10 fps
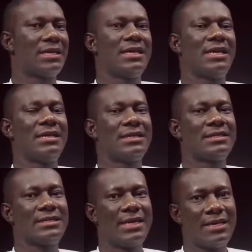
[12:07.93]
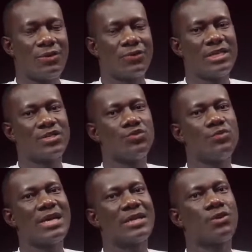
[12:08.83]
Then the third location will
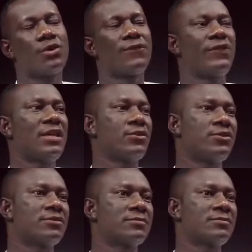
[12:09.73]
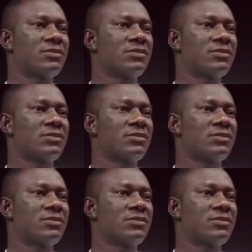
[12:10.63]
be at North Legon,